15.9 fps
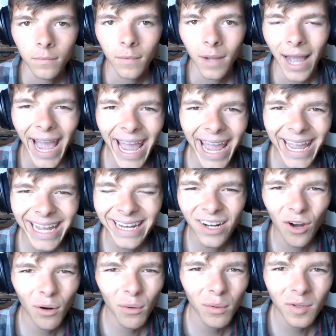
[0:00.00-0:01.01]
Hey
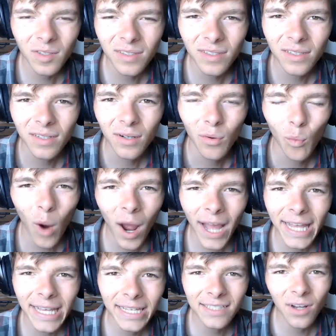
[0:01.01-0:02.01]
nobles,
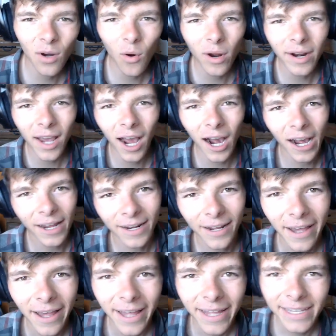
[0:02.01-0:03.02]
what is going on?
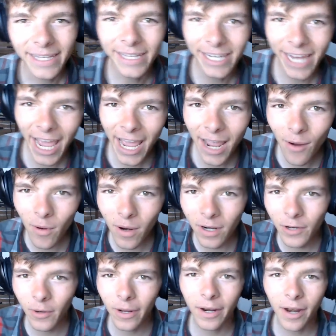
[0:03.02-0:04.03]
Today we are
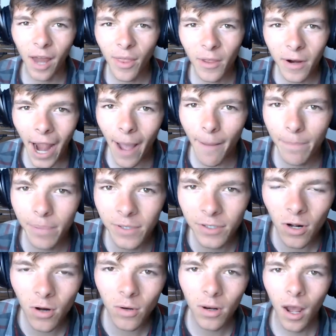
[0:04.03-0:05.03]
doing another
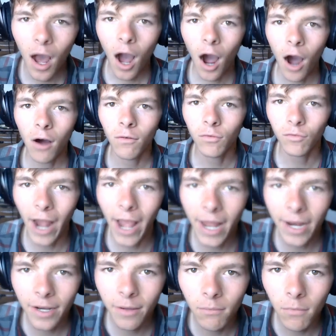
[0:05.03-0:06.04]
episode of
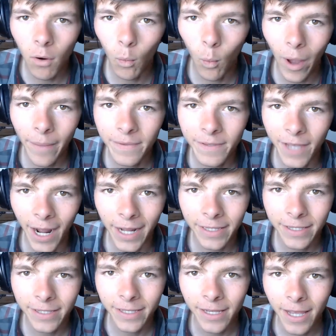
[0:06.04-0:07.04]
Random
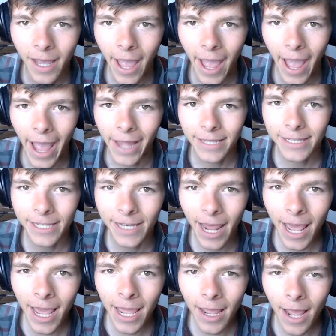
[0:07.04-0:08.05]
Websites, and
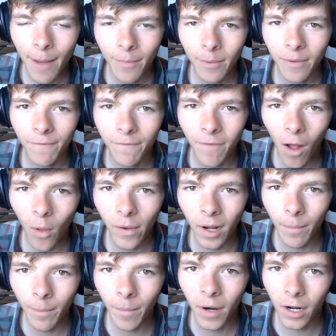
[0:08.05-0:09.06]
today I'm going to be following
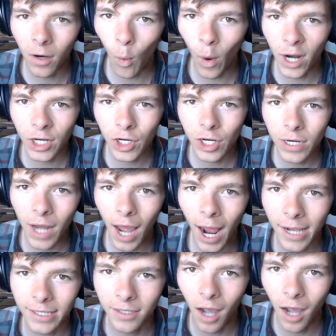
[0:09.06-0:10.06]
up on a question
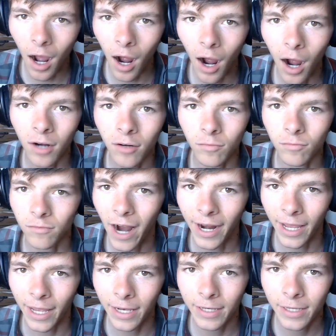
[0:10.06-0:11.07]
I saw on
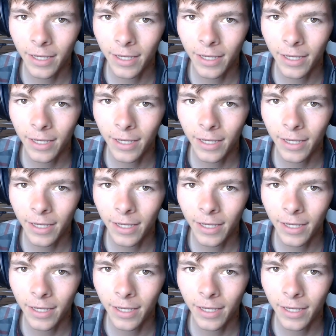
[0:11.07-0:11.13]
Reddit.